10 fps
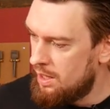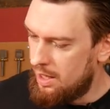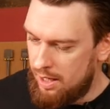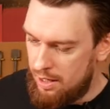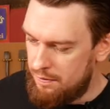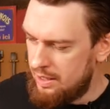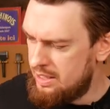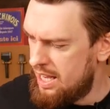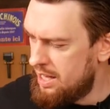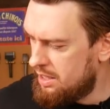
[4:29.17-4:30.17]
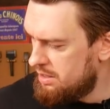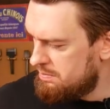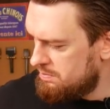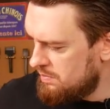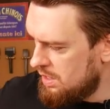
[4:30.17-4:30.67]
Uh, if I take
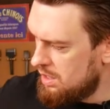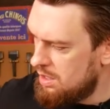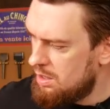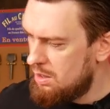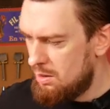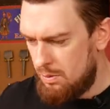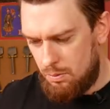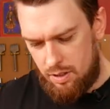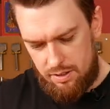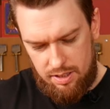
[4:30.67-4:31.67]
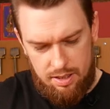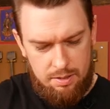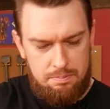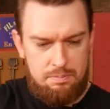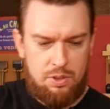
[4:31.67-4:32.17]
one of
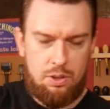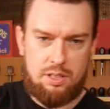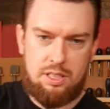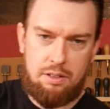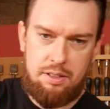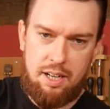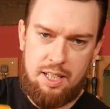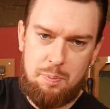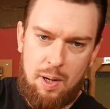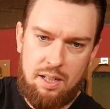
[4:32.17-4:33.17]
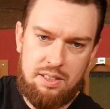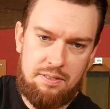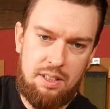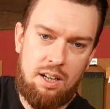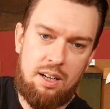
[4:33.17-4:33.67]
the not so nice parts
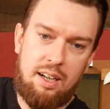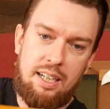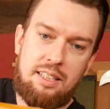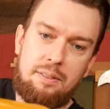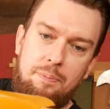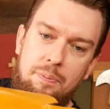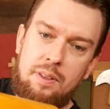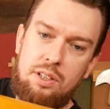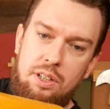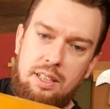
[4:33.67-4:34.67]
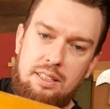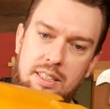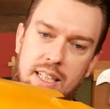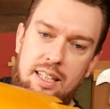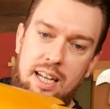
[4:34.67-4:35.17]
of the hide, as you can
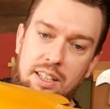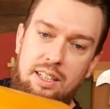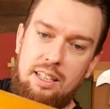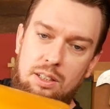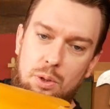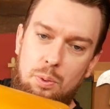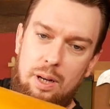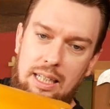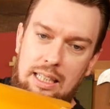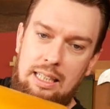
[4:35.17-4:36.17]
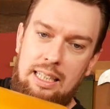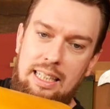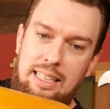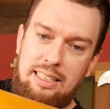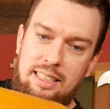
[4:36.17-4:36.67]
see there, you can quite
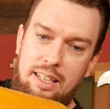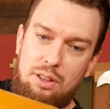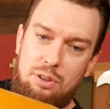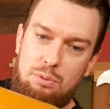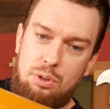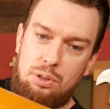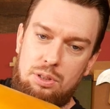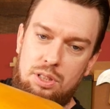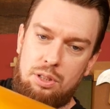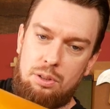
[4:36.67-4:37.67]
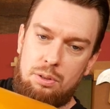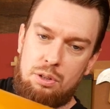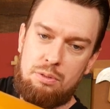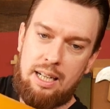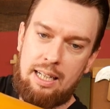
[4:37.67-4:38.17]
clearly see through to
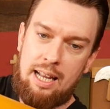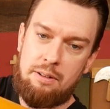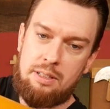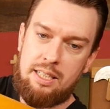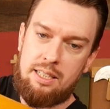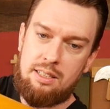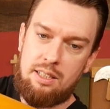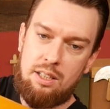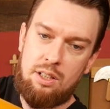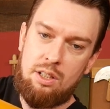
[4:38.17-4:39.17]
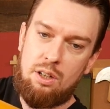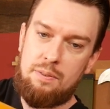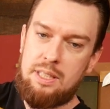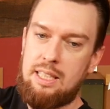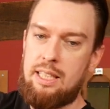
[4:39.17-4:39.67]
irregularities.
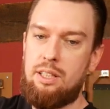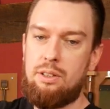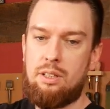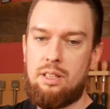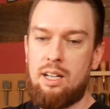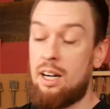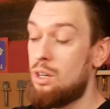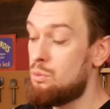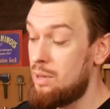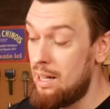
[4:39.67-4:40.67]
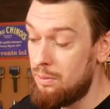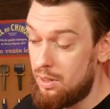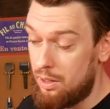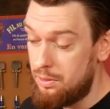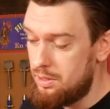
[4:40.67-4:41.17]
Obviously, you can cut
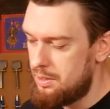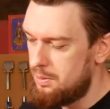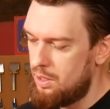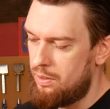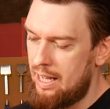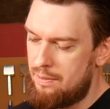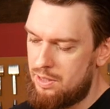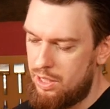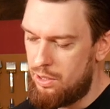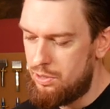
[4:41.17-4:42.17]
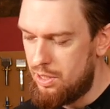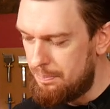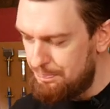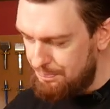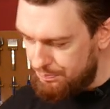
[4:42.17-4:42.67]
around those. You don't have to use them.